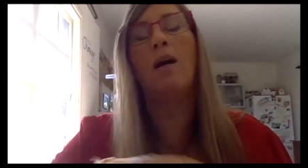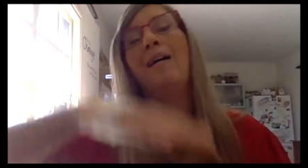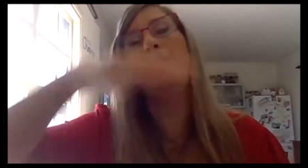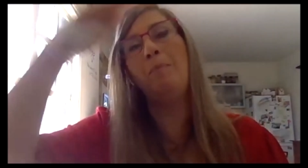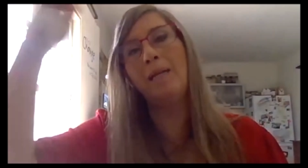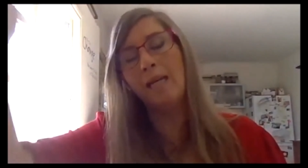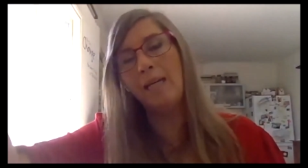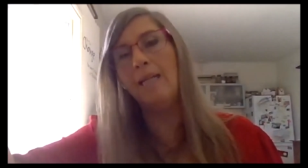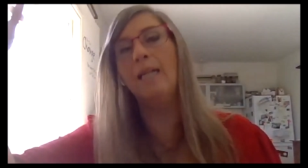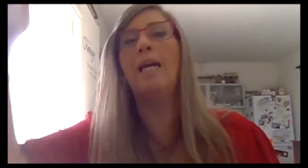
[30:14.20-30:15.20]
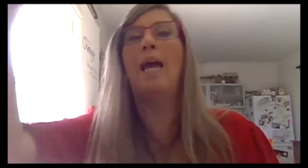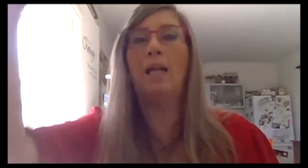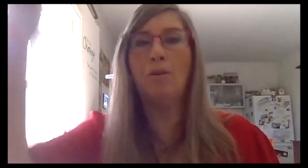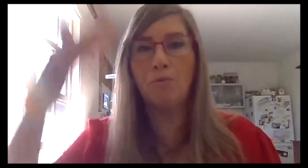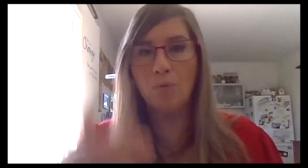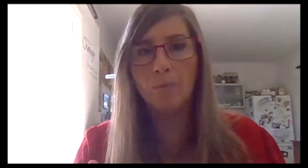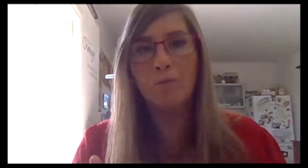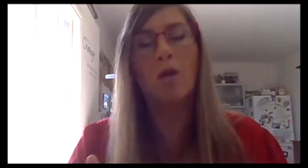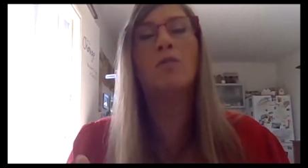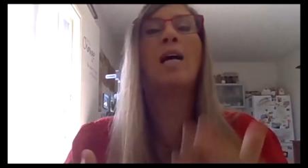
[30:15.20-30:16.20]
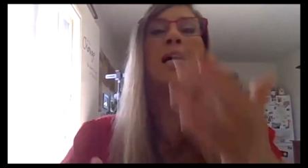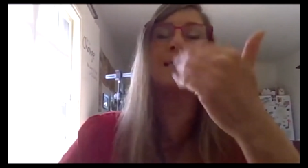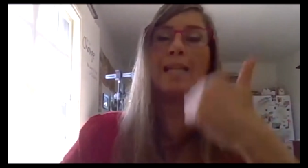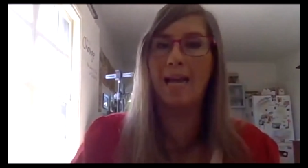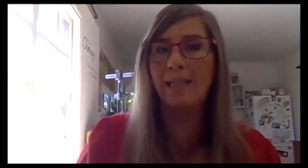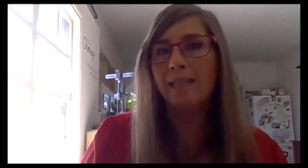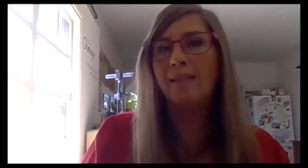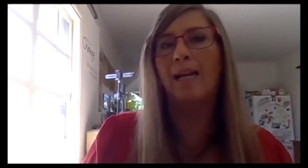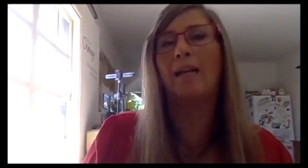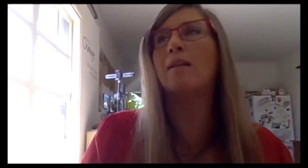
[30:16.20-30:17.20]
at the beginning and through the broadcast and at the end.